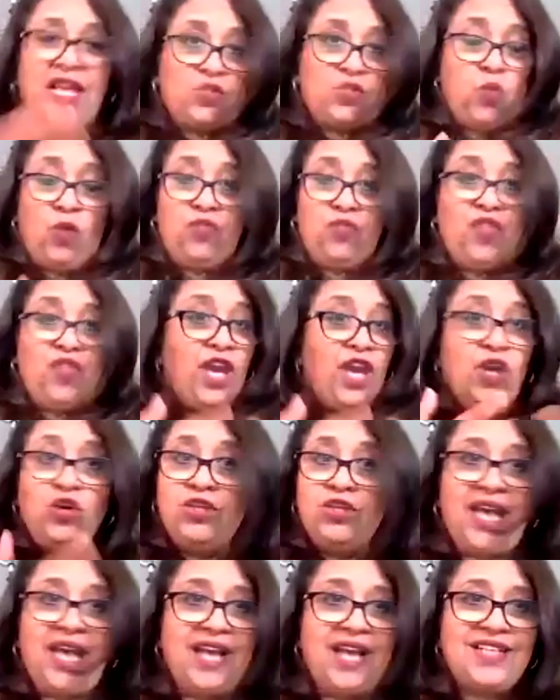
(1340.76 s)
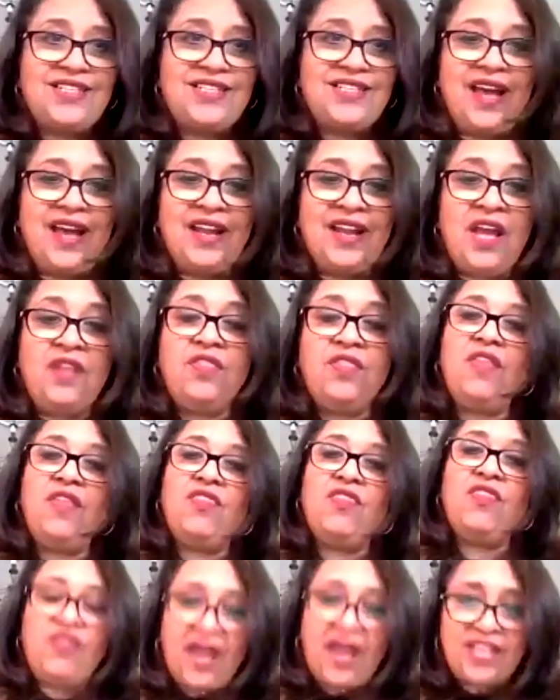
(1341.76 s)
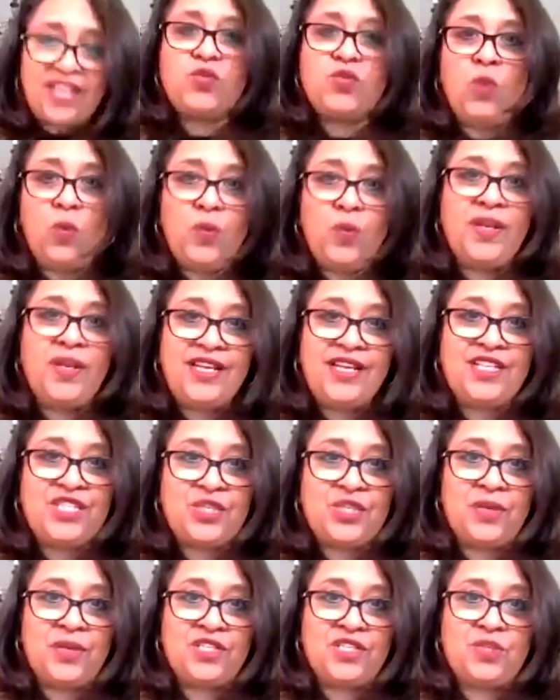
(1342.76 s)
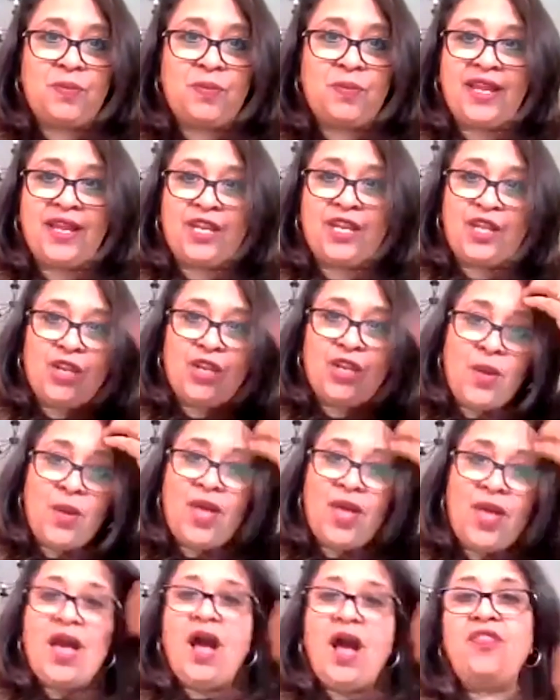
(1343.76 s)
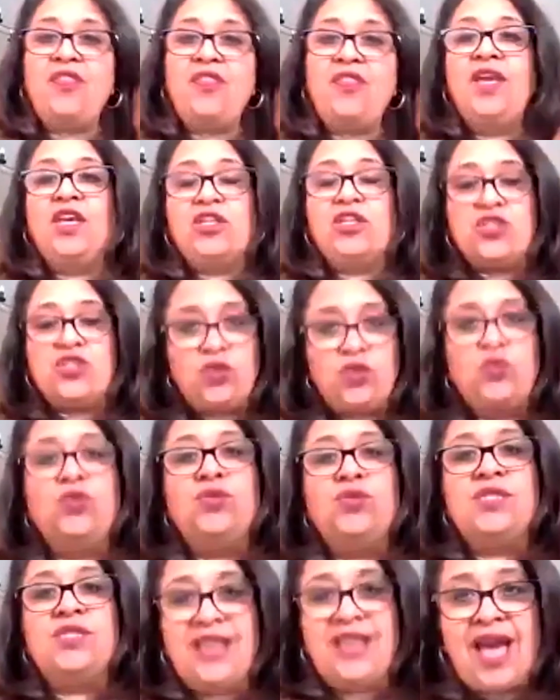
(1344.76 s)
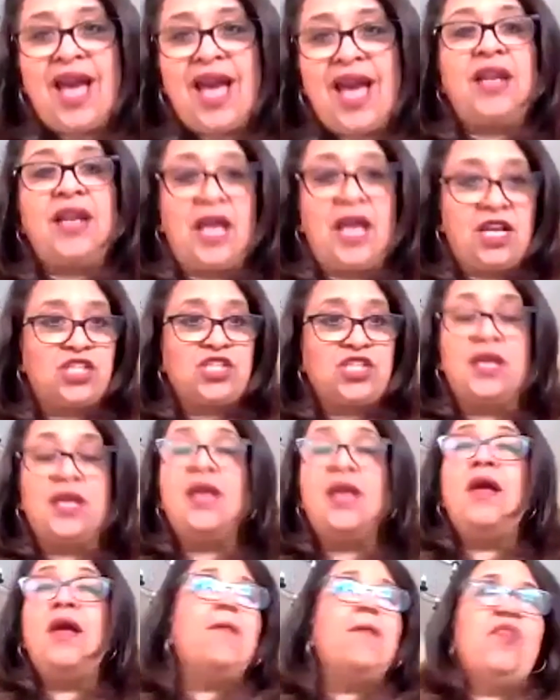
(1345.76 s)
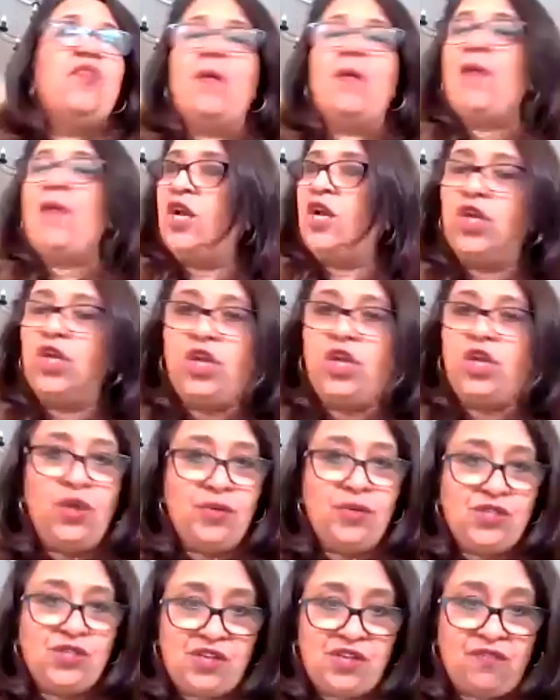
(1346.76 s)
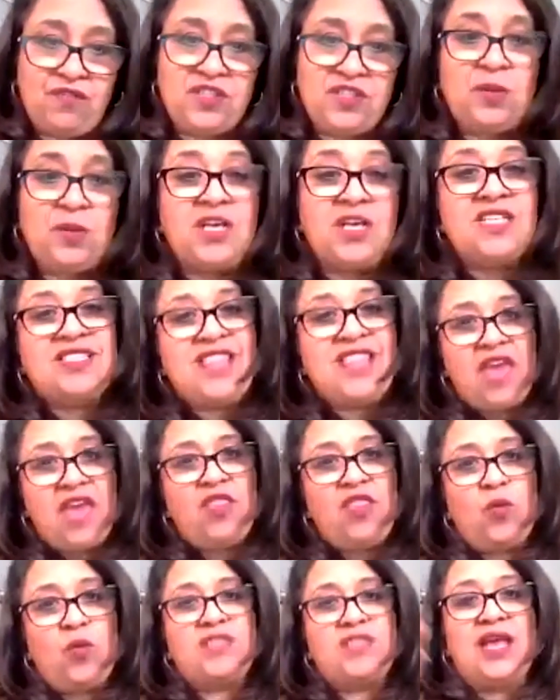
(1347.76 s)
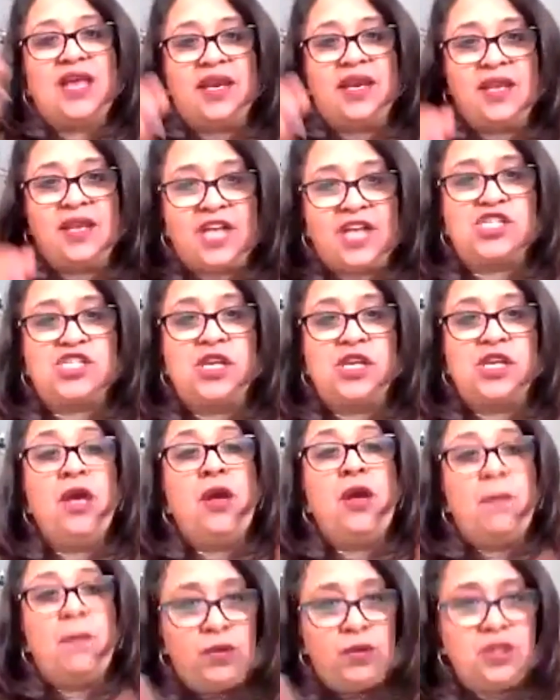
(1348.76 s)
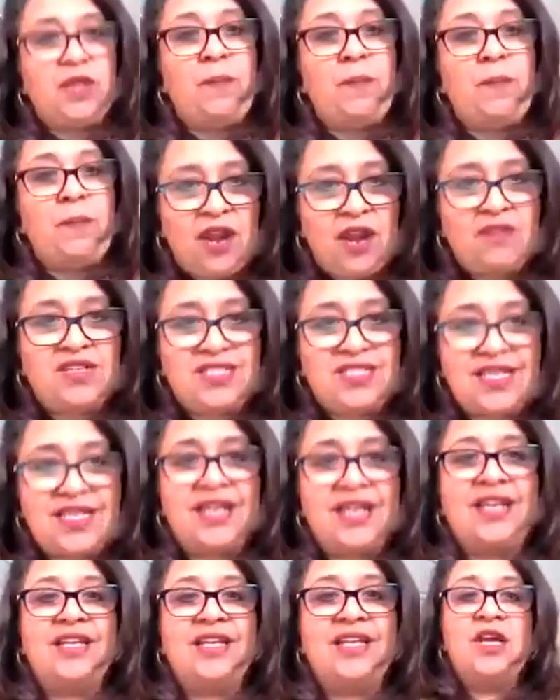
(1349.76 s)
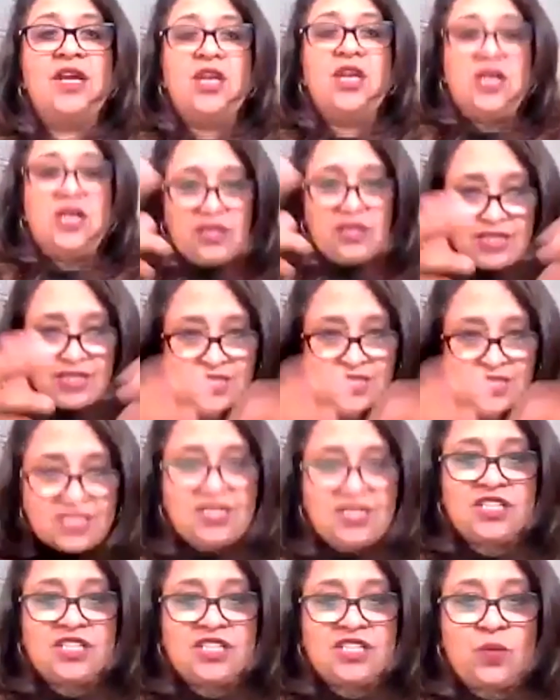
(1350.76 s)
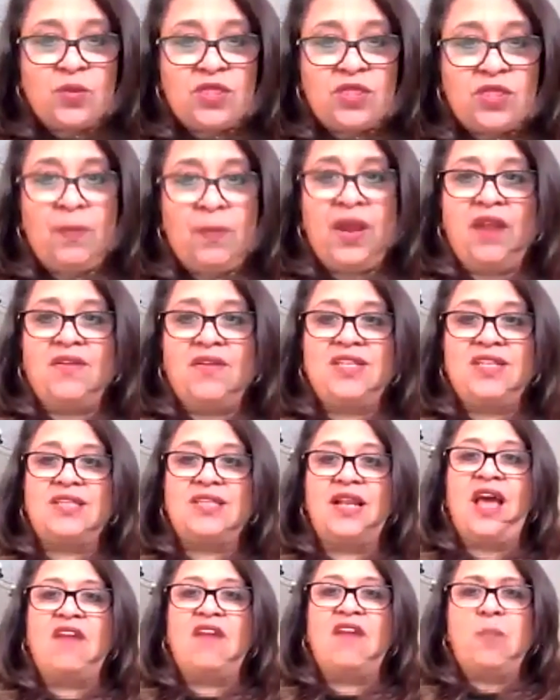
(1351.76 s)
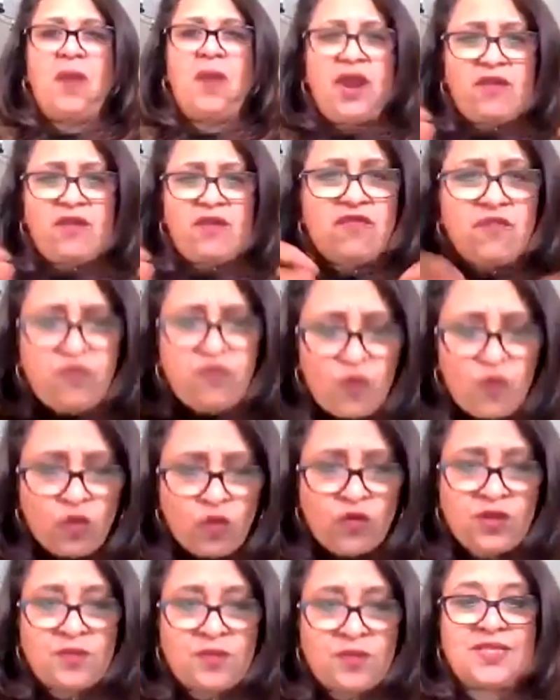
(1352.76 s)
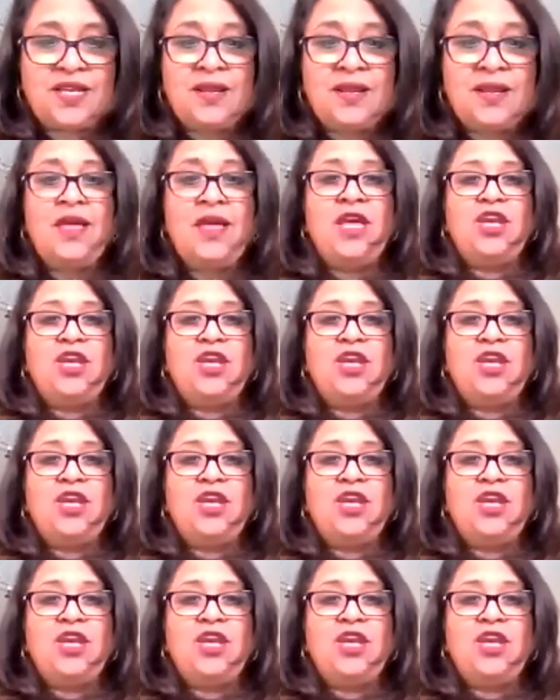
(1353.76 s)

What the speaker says: what they're good at. And I think that's what we need to explain. I think schools can actually, they make a huge difference, because they're the ones that can actually pull the parents in and discuss it with the parents and have parent forums and,